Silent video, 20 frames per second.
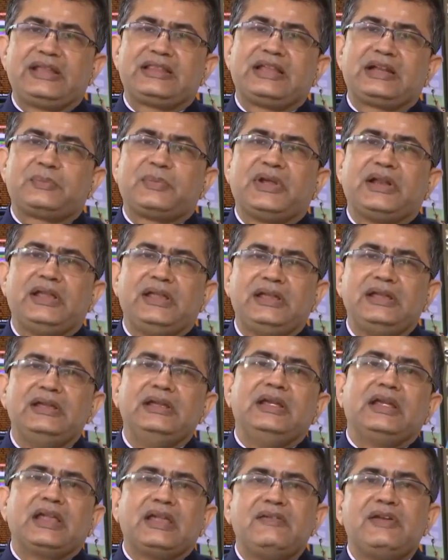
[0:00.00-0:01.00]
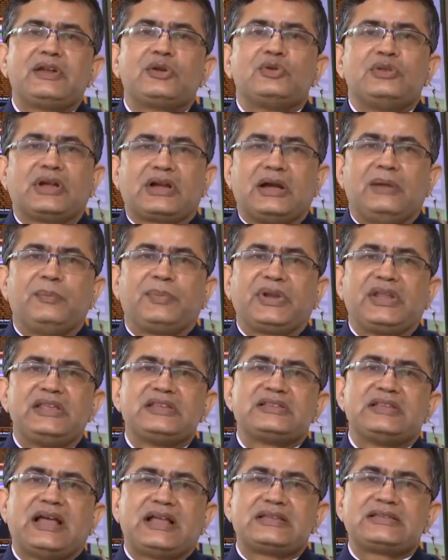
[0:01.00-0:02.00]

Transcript: take that money, give it to the companies.